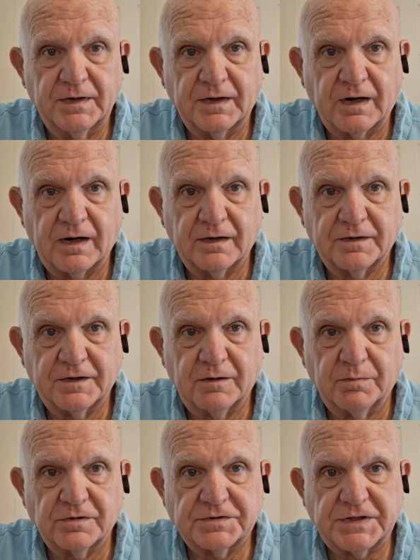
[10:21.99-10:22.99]
got
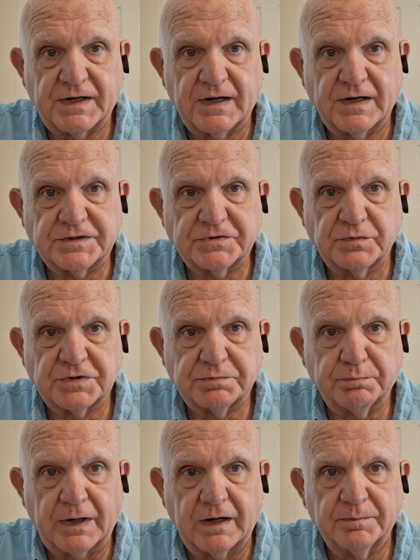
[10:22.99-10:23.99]
double size, which
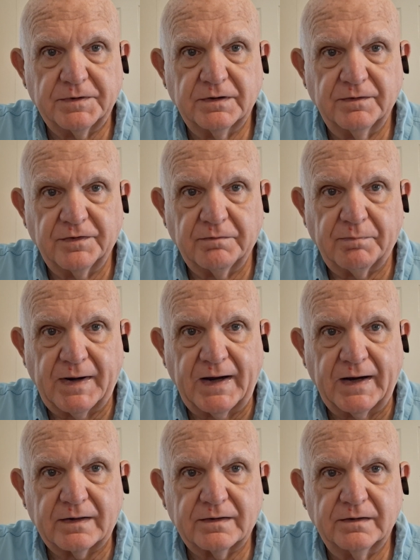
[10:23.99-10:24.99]
popped the
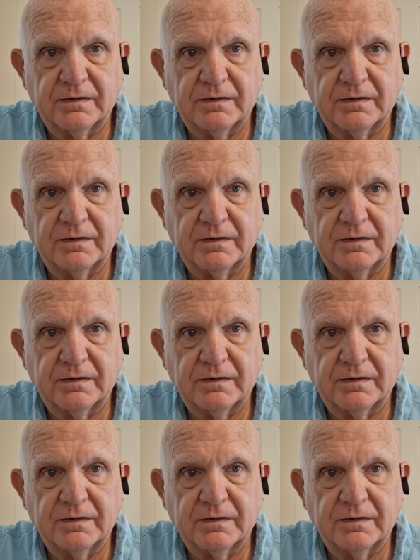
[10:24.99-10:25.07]
back